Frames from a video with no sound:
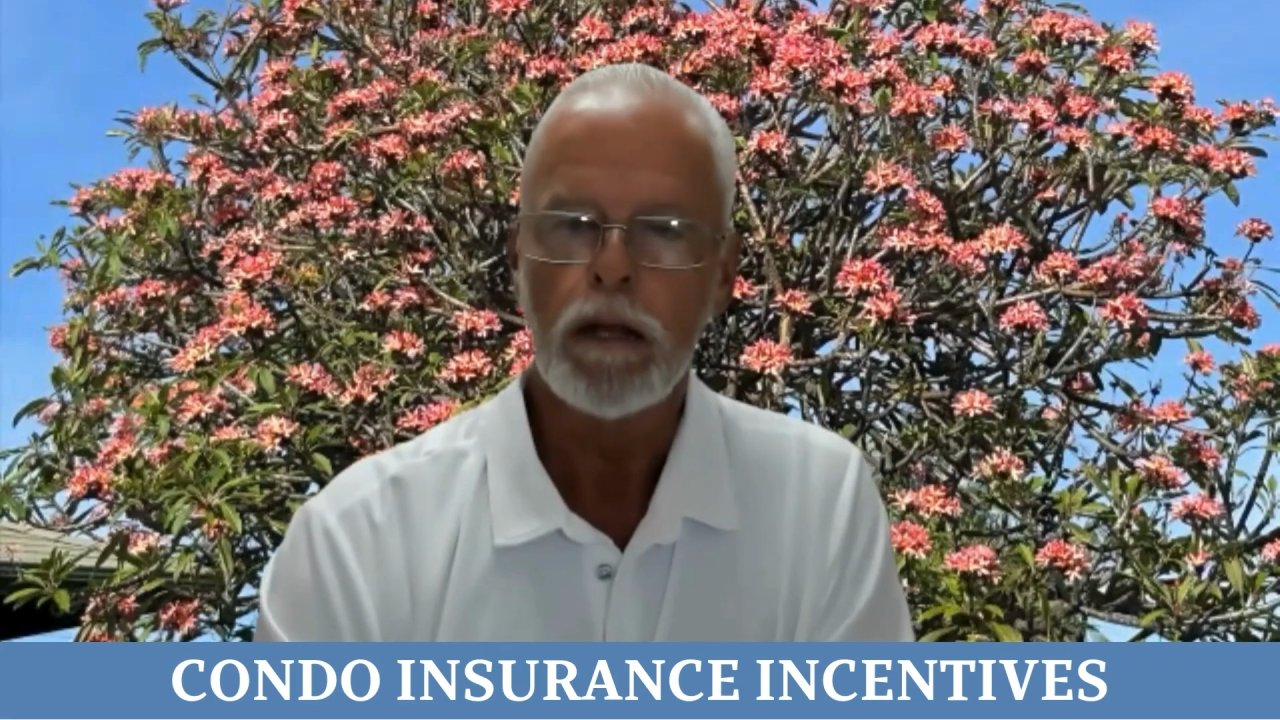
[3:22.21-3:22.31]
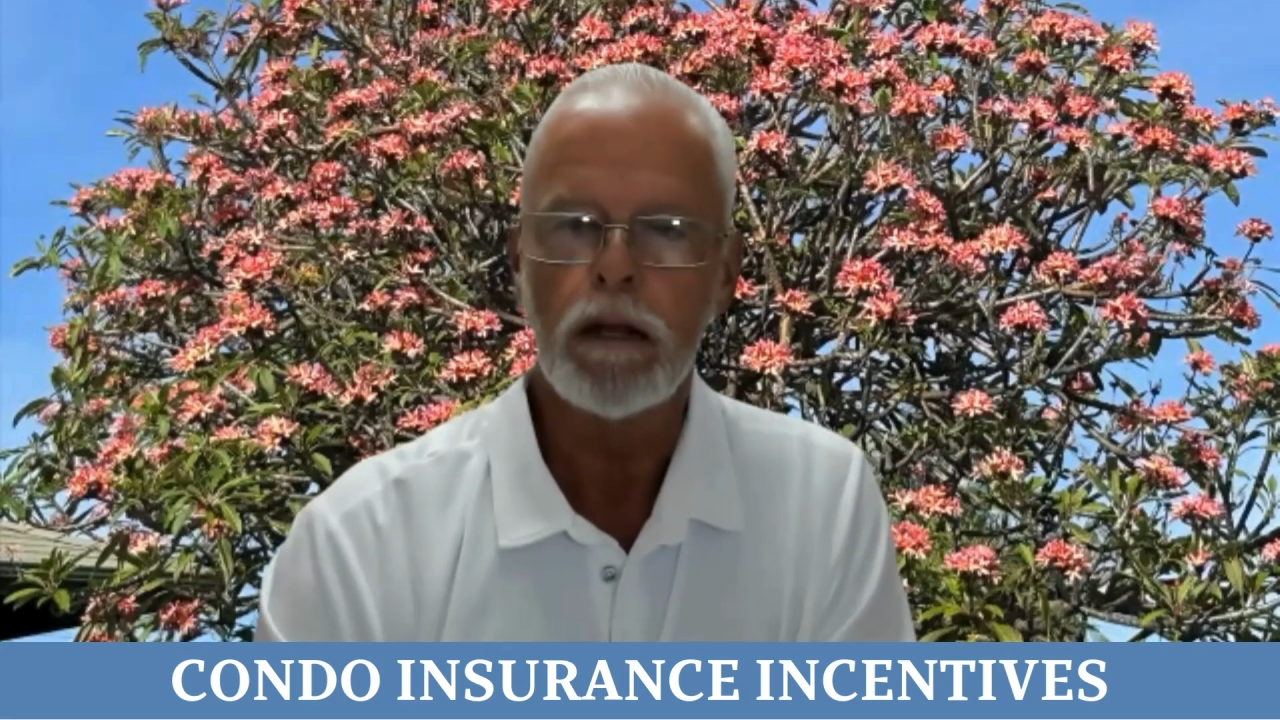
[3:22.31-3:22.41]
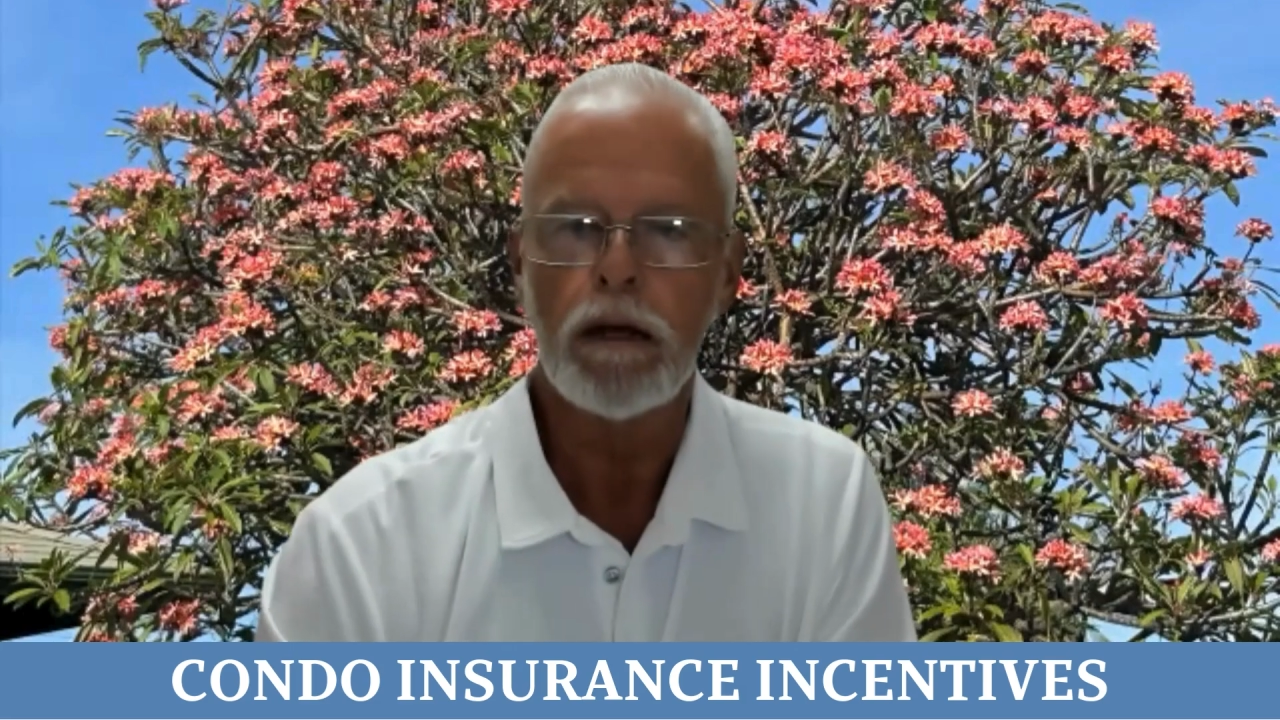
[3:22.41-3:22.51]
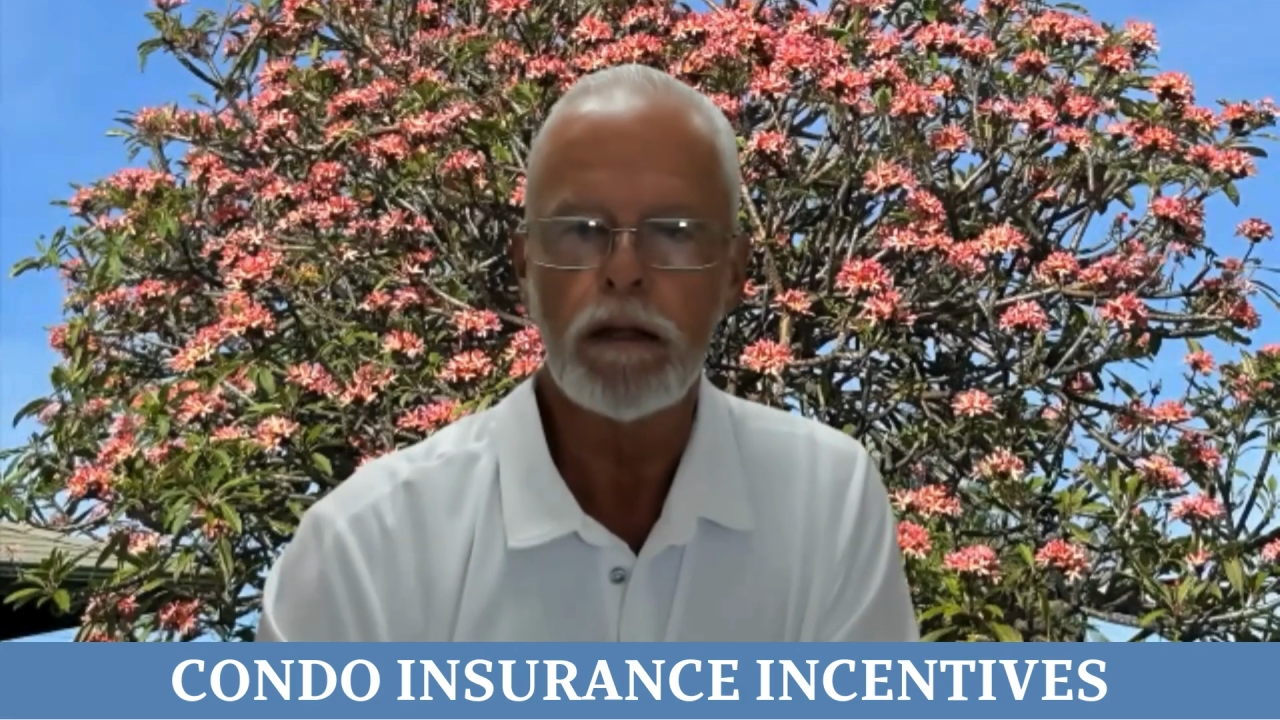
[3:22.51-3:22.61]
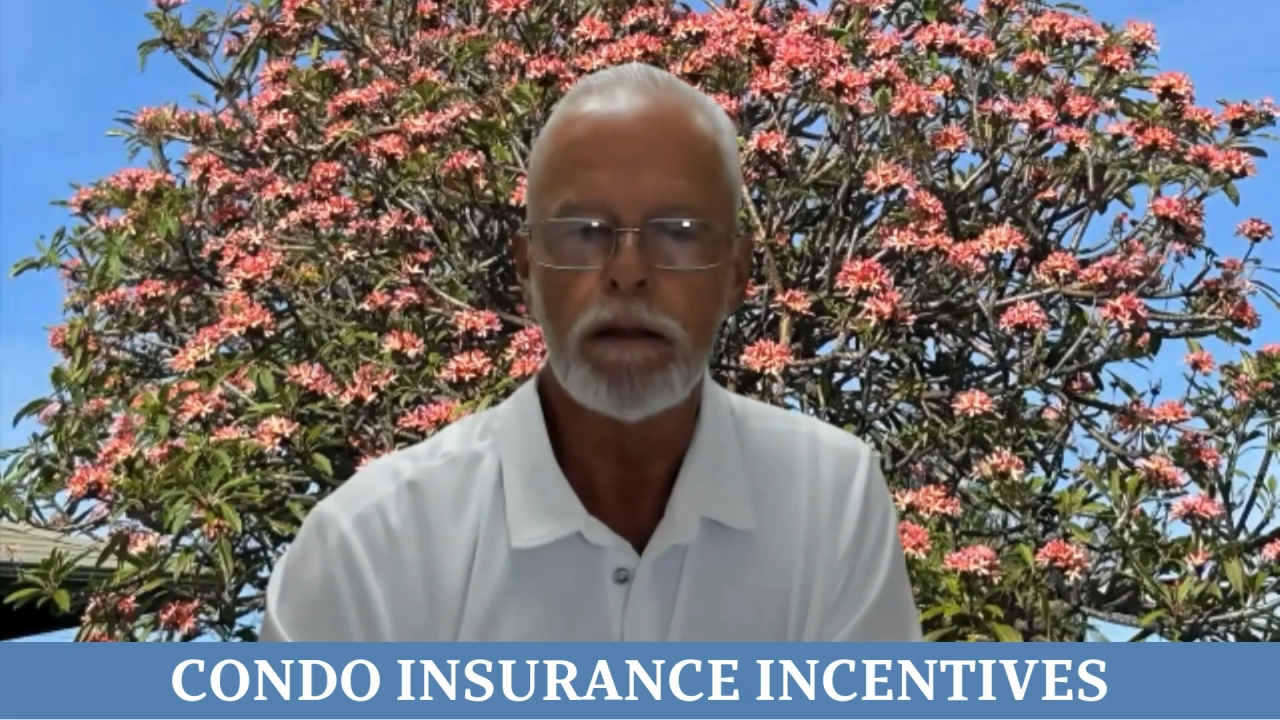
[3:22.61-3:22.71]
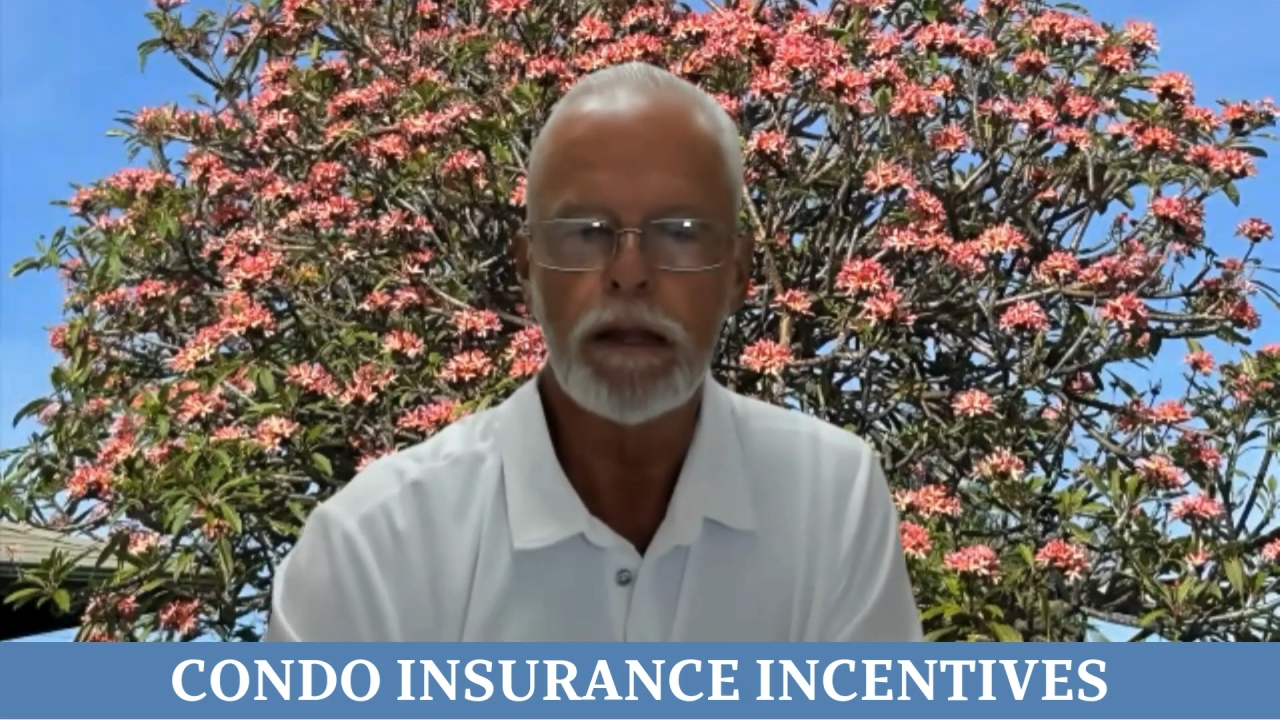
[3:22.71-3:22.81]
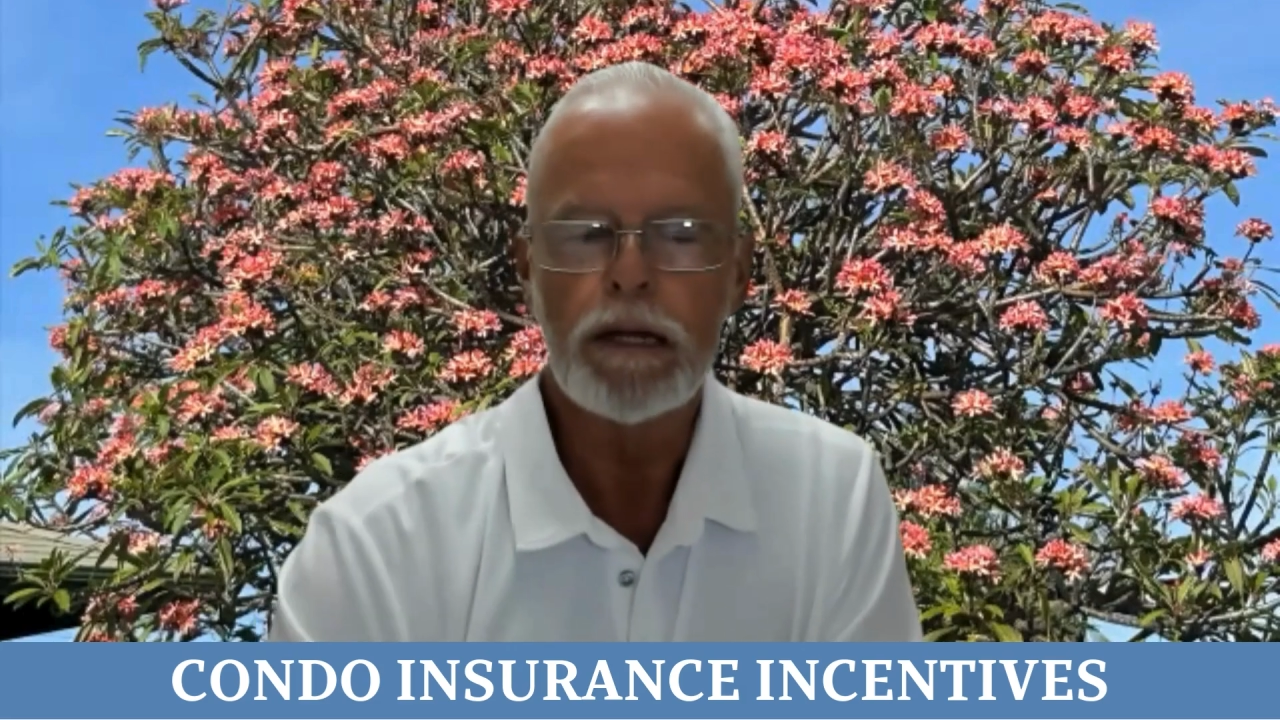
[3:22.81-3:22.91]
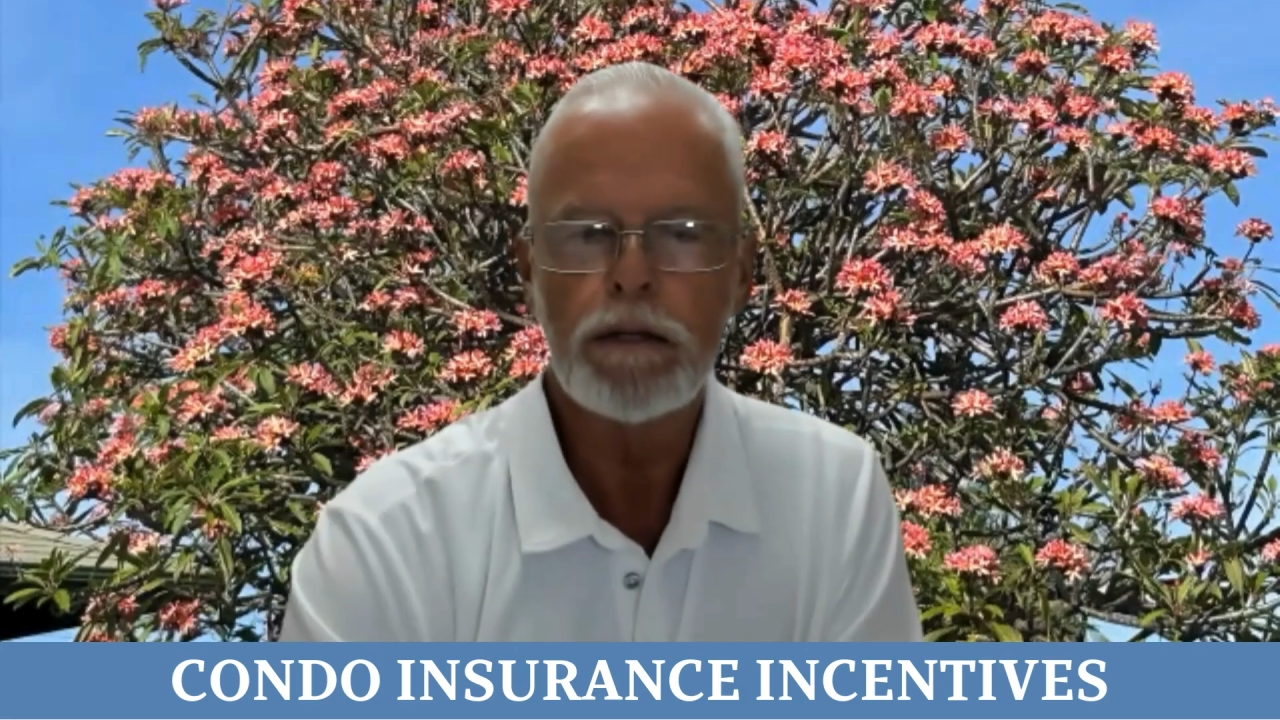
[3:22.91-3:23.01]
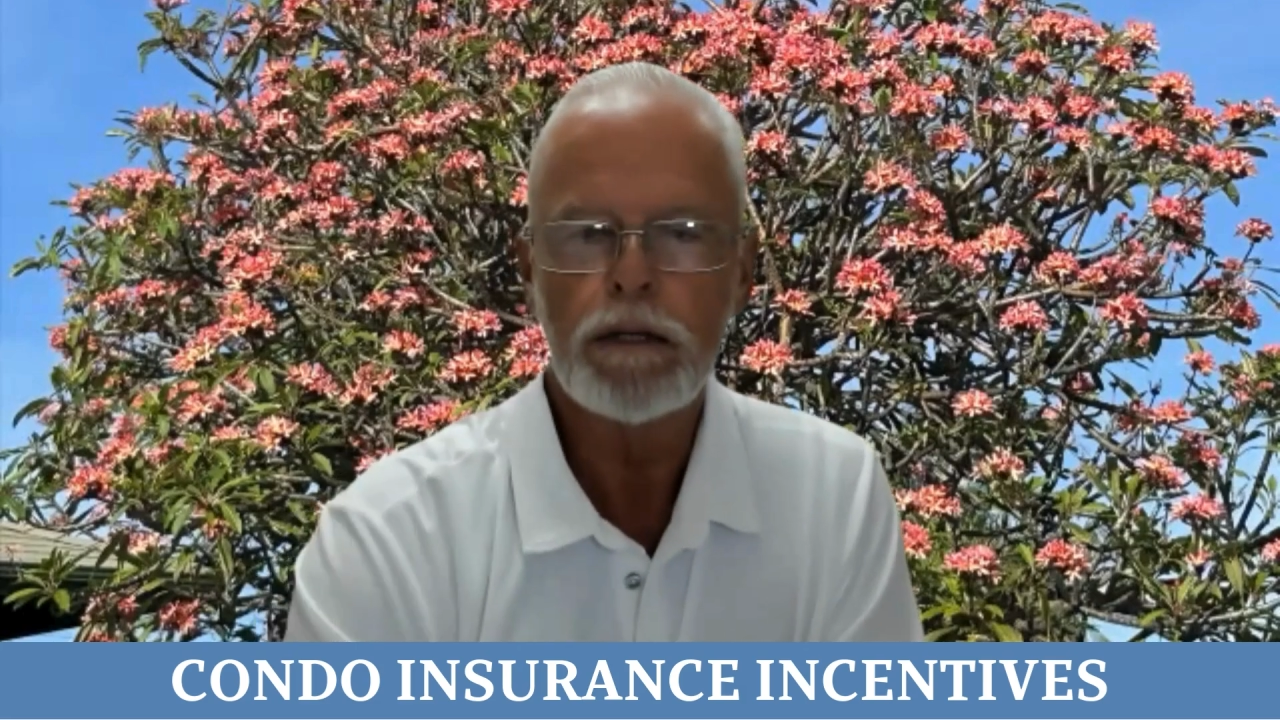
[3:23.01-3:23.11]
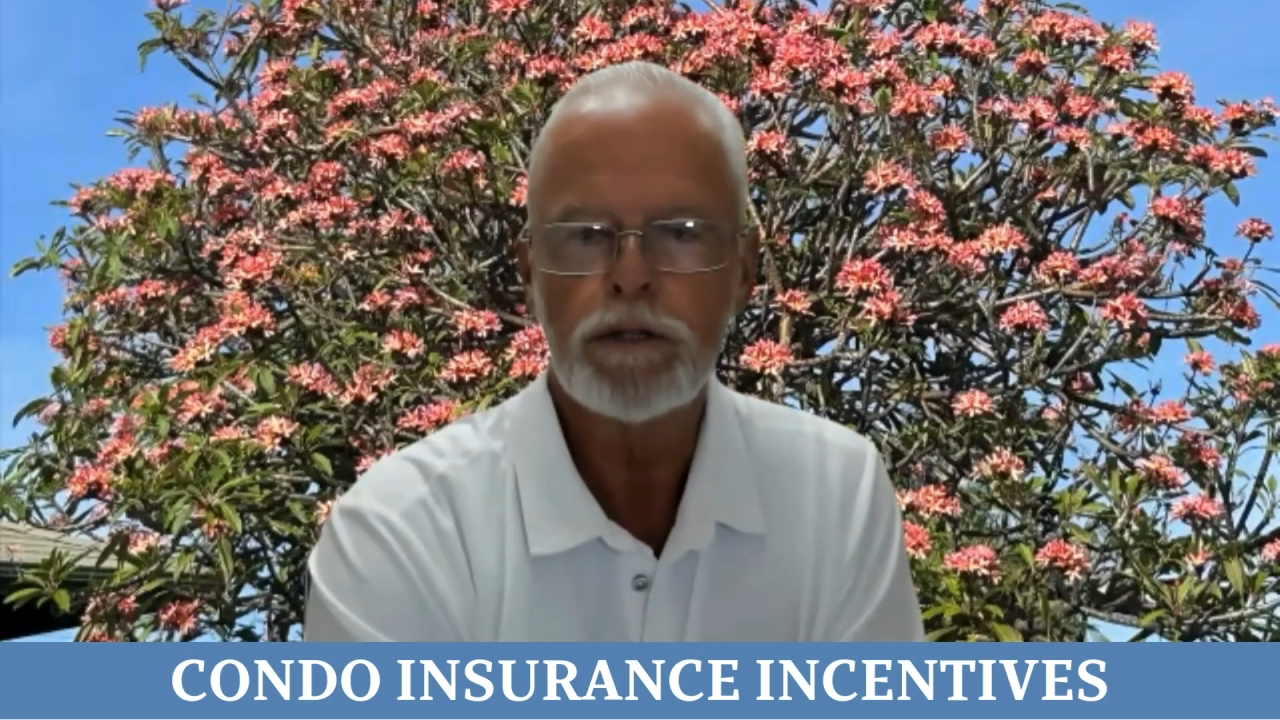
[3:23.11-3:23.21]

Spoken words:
Now, that's an